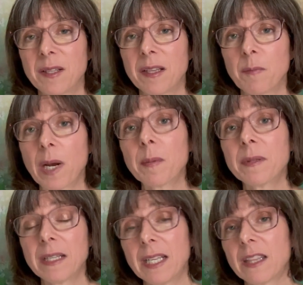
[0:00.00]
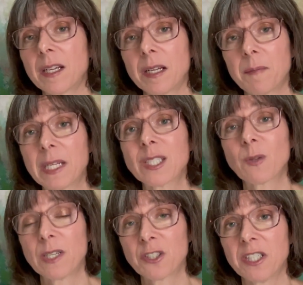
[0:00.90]
probably the biggest
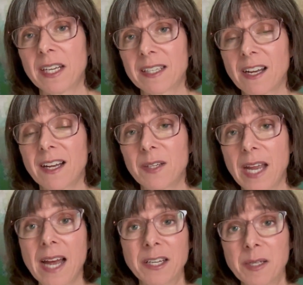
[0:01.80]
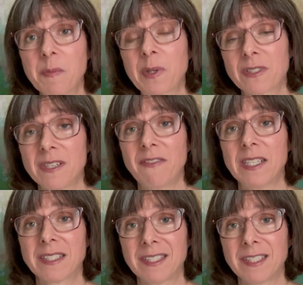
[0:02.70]
question I got at in-person
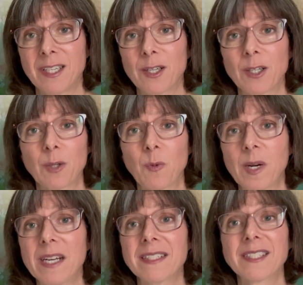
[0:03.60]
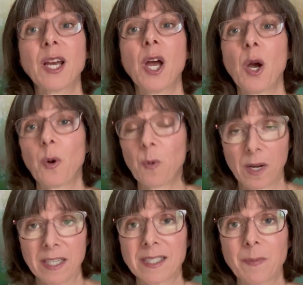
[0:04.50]
events this year was,
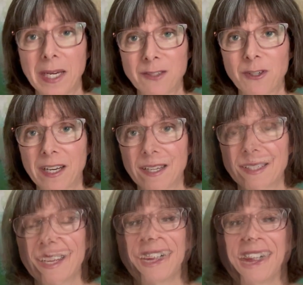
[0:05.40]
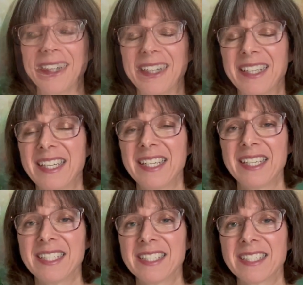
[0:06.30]
what is Patreon? It
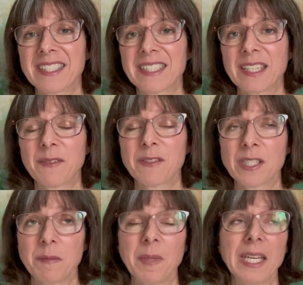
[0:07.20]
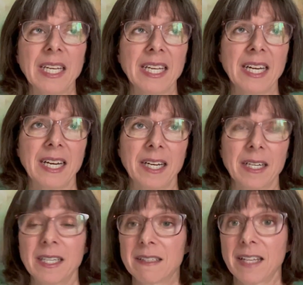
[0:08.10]
is, to me,
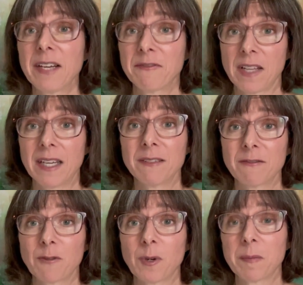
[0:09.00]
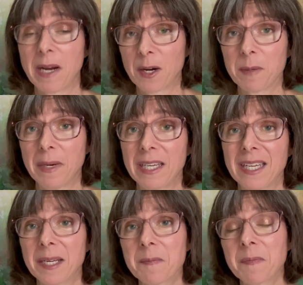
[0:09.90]
a lifeline for my art making.